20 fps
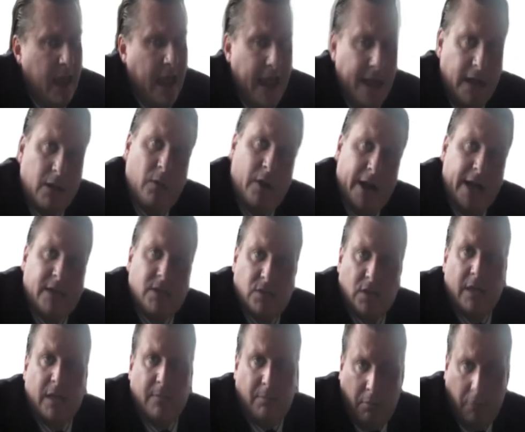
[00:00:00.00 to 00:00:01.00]
how do I
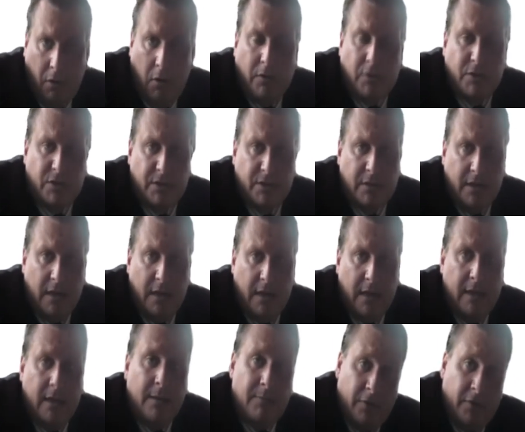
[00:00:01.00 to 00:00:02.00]
actually approach
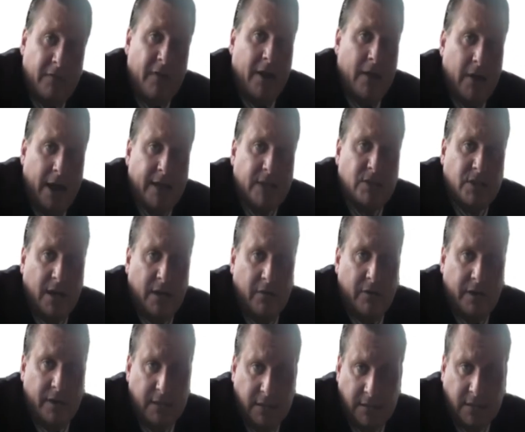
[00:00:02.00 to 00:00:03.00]
a number of our
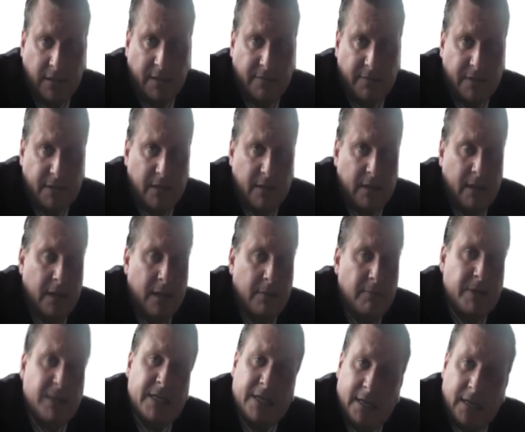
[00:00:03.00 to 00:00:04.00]
HR initiatives,
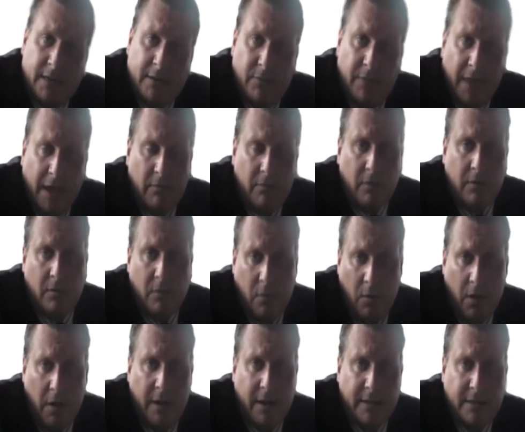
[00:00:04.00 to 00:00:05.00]
particularly where that
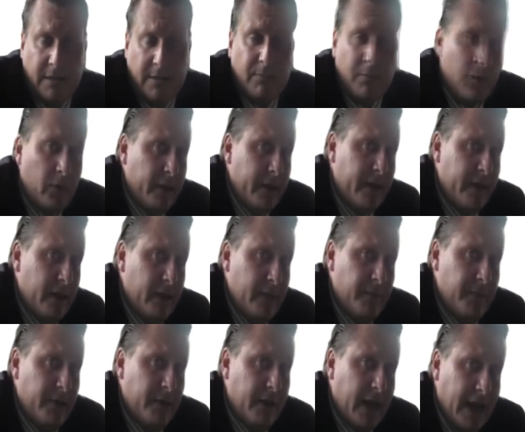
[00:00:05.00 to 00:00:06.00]
requires employee
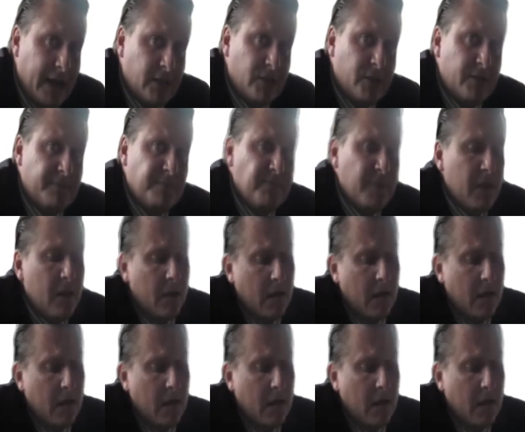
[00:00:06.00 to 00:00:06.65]
communication